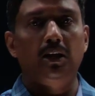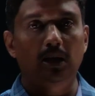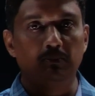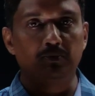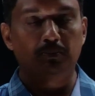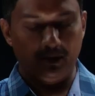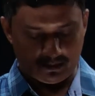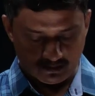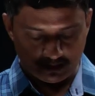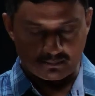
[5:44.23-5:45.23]
am
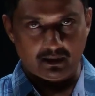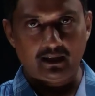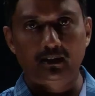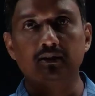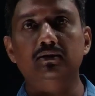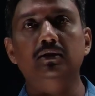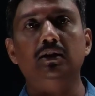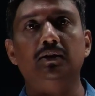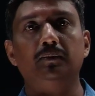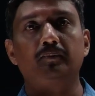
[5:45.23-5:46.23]
speaking, that mic is
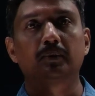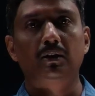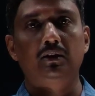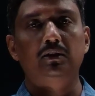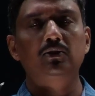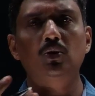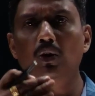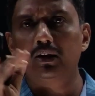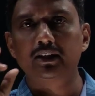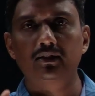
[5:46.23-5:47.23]
there. So
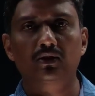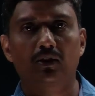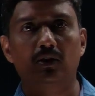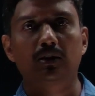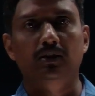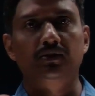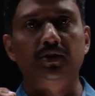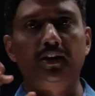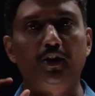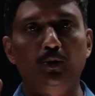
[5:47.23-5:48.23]
all these are all
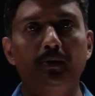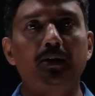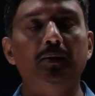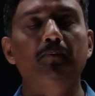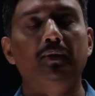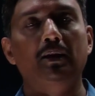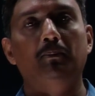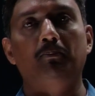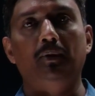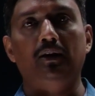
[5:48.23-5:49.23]
considered to be
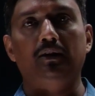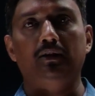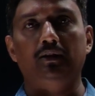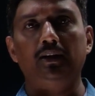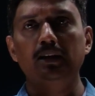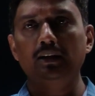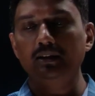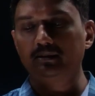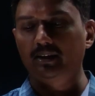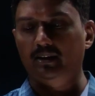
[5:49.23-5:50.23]
matter.
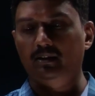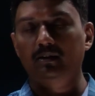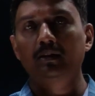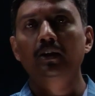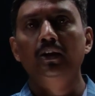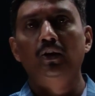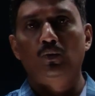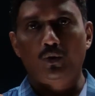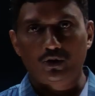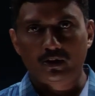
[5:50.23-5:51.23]
Anything,
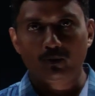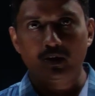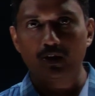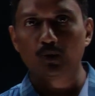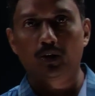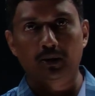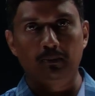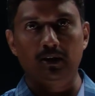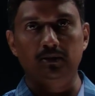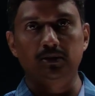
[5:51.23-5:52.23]
whatever you are
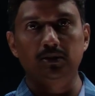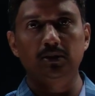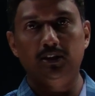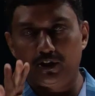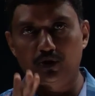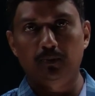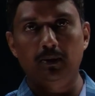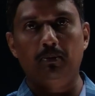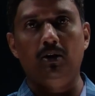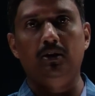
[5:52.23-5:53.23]
imagining, it should be
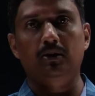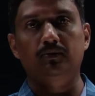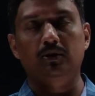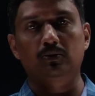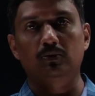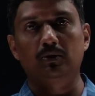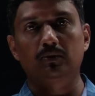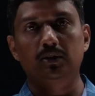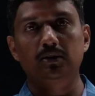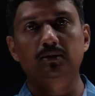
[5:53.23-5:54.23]
a part of the
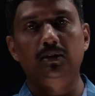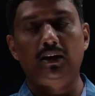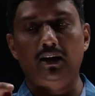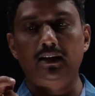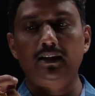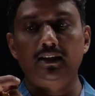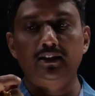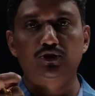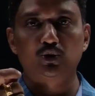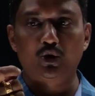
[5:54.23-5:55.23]
universe and
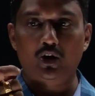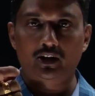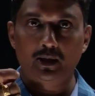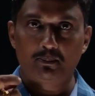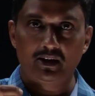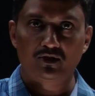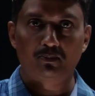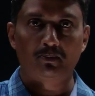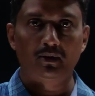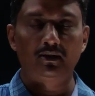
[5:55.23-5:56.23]
it should occupy
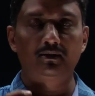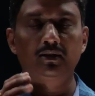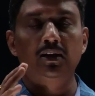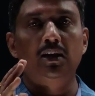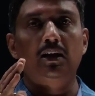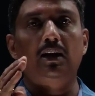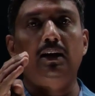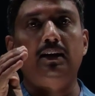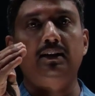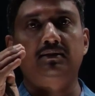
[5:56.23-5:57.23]
space,
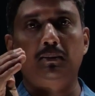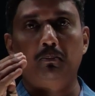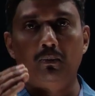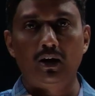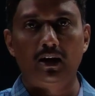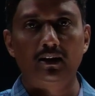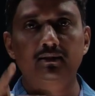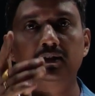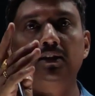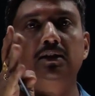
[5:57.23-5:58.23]
and as a
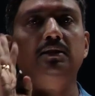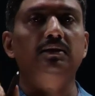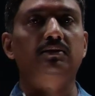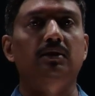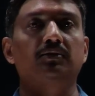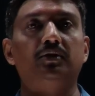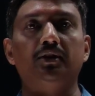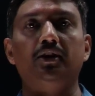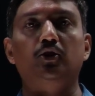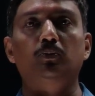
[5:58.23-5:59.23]
mass is
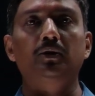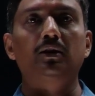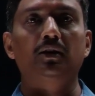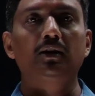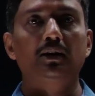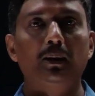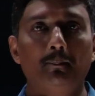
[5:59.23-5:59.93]
considered to be a